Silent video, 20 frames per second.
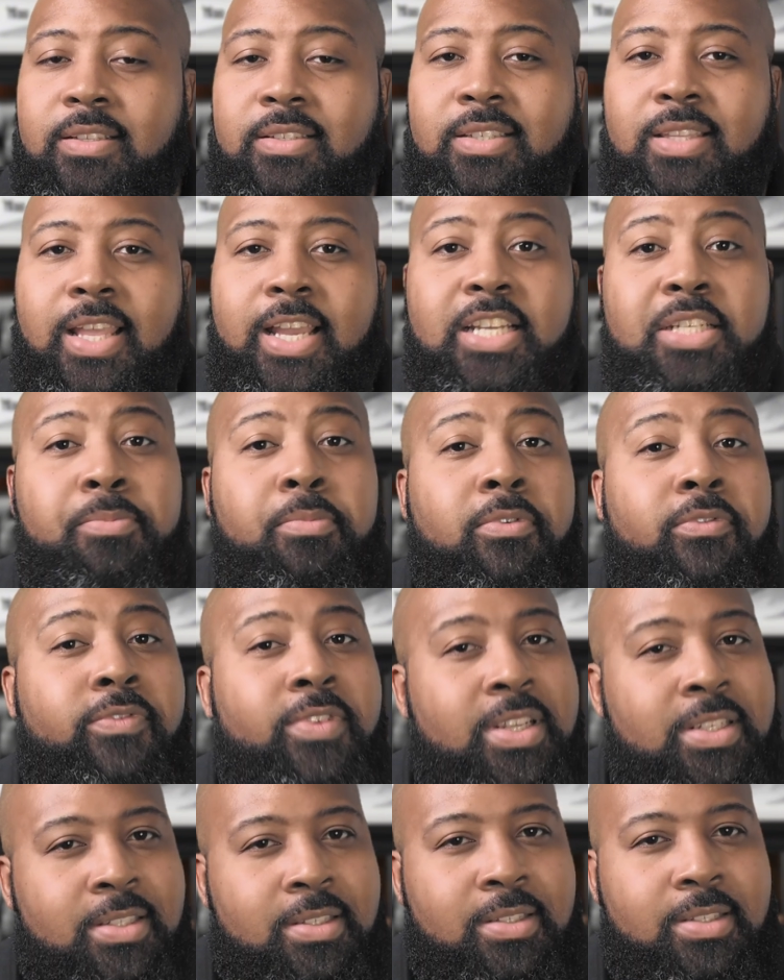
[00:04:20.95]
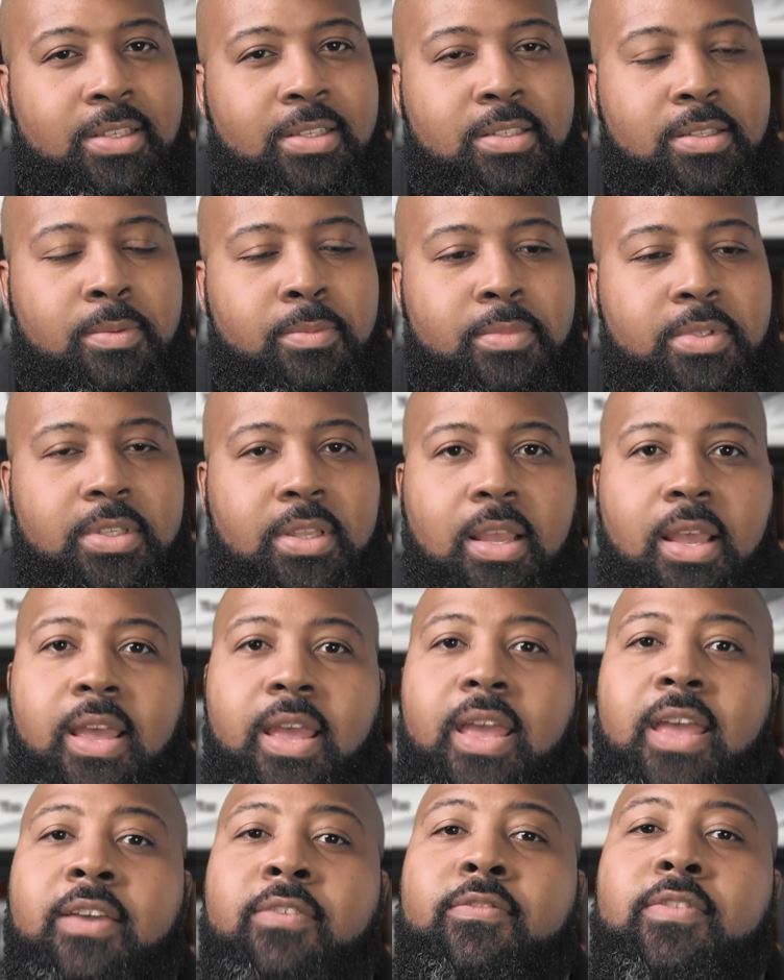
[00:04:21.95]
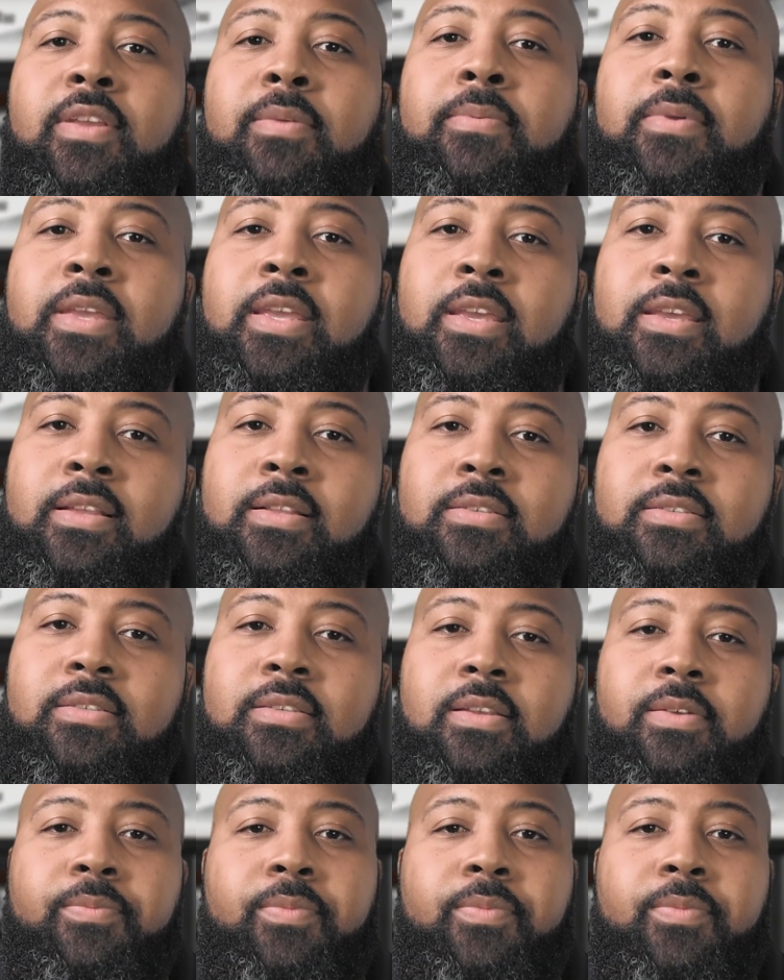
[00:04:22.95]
/ prevention systems, and VPNs,